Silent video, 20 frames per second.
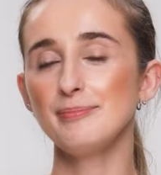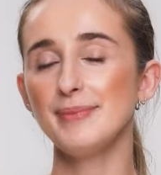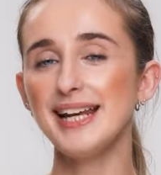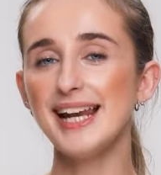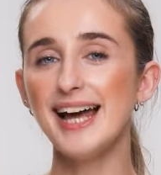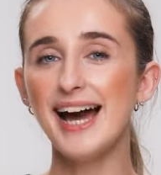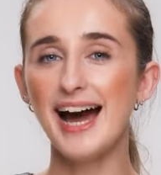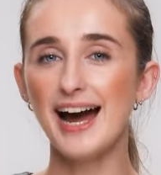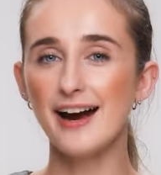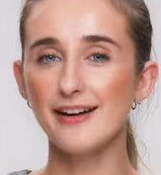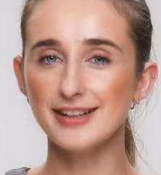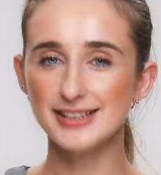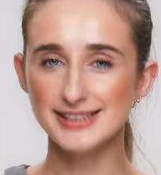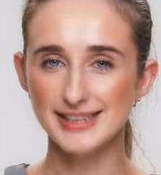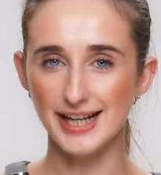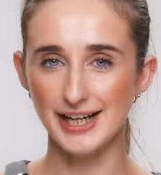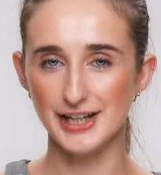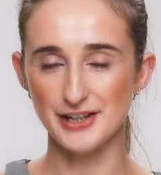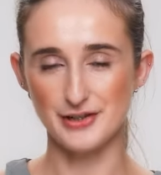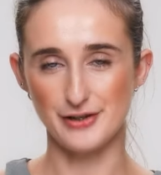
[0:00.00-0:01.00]
Camilla Harris
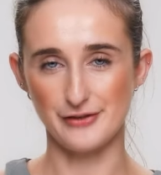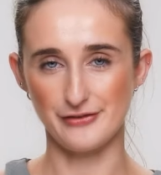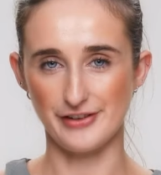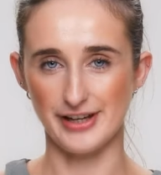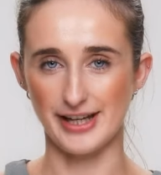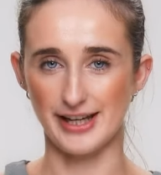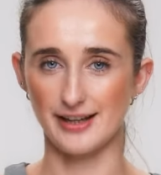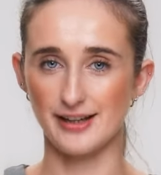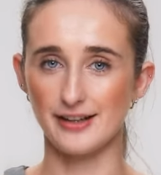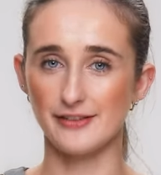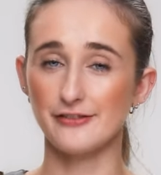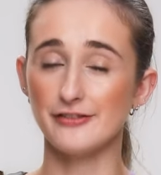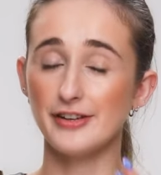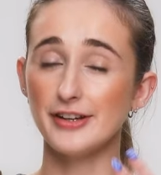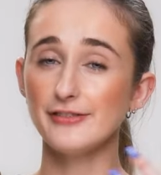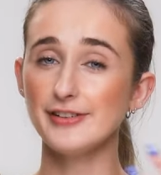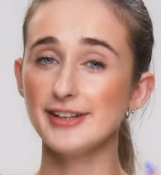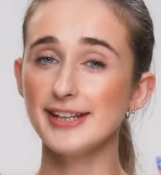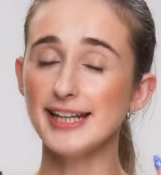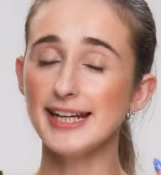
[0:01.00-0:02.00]
Hydra Figue
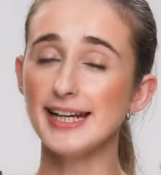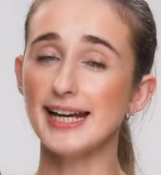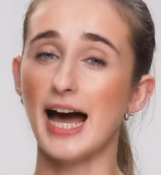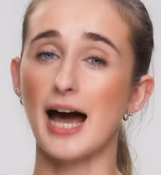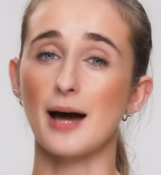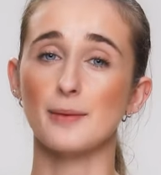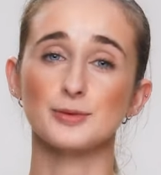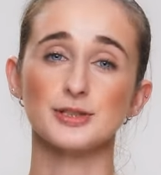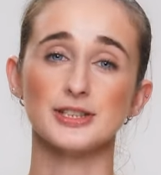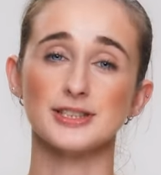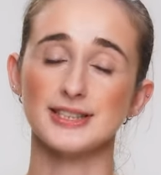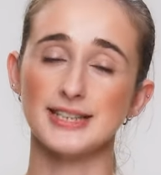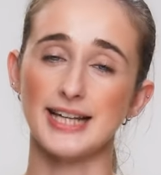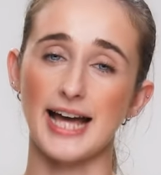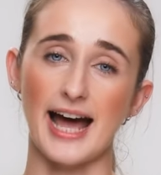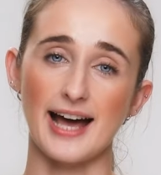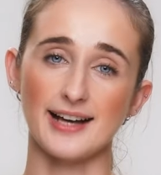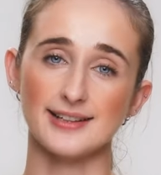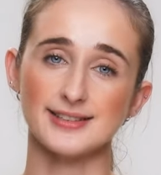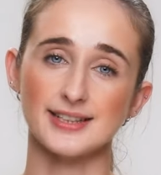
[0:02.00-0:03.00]
vividly captures the
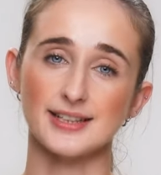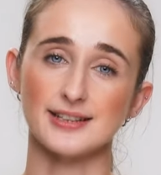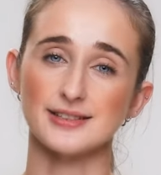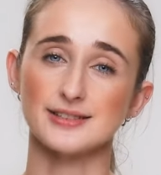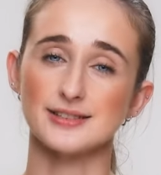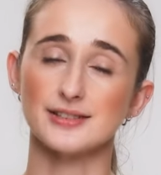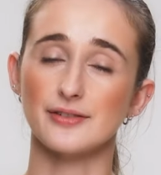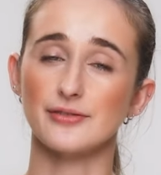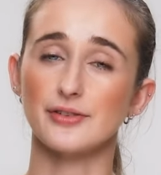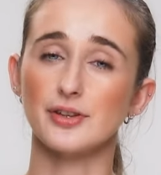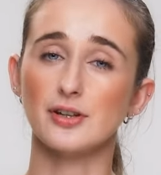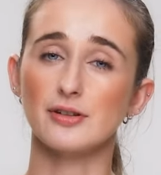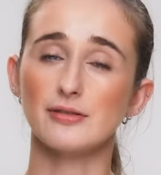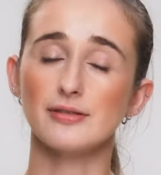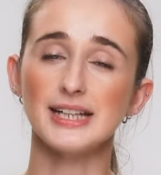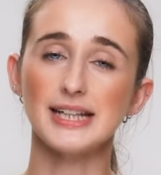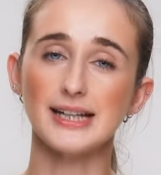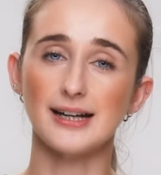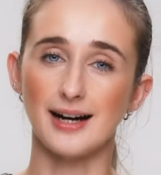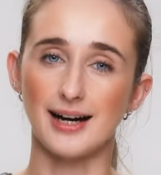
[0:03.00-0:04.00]
essence of the
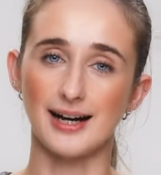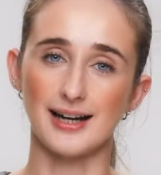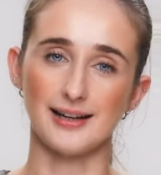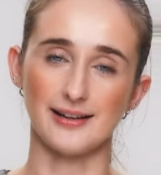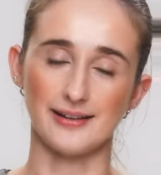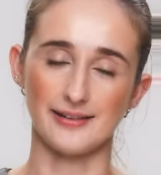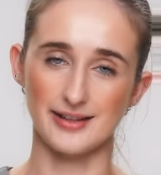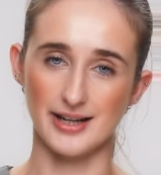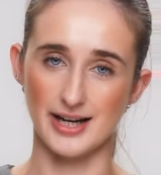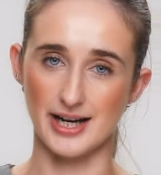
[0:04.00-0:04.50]
Greek island